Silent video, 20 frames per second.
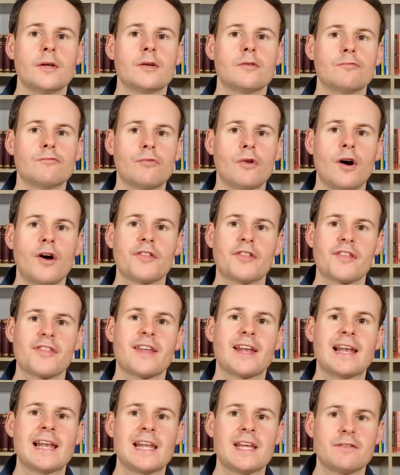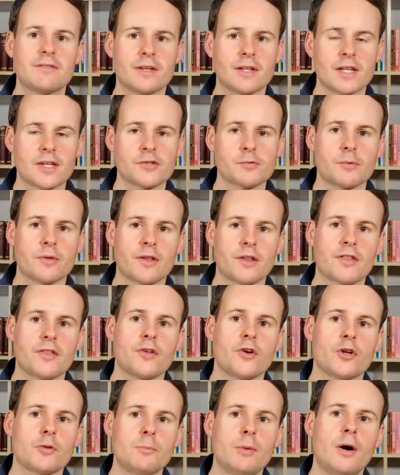rather than leaving this with a
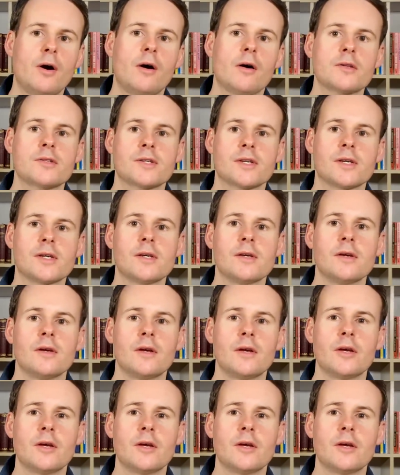third party,